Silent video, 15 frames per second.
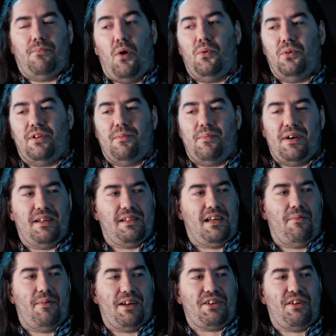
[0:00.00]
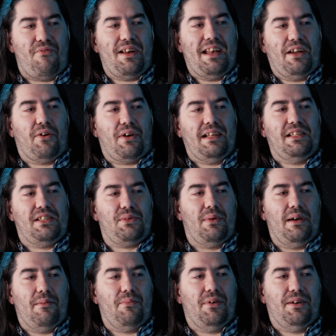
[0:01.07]
older by the time I actually really got into
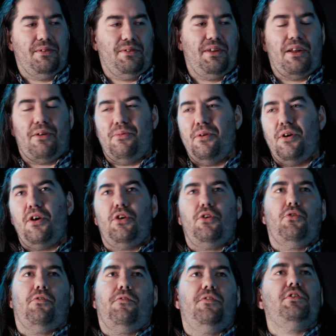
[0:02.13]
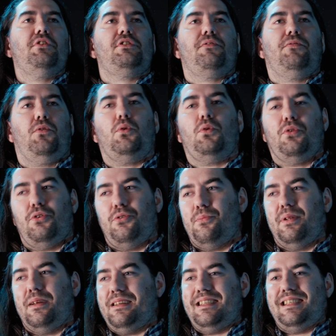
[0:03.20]
it. But, right. you know, your first for loop,
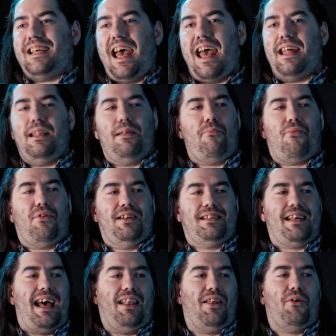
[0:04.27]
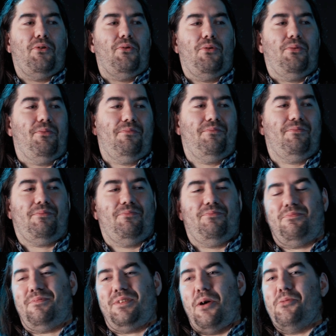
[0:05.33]
like ten, print hello,
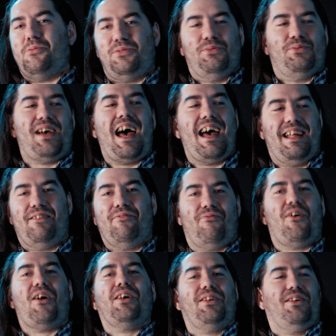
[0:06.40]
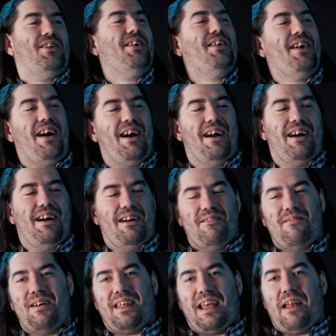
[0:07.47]
yeah. go to ten, run. Uh,
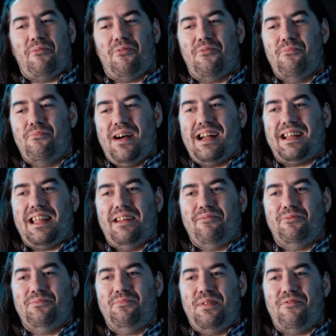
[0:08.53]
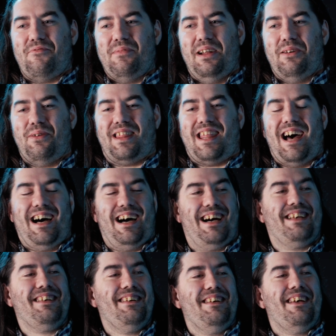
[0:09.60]
yeah. I think anyone from back then will be familiar with
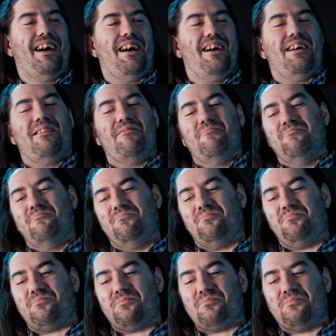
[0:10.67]
that. Um,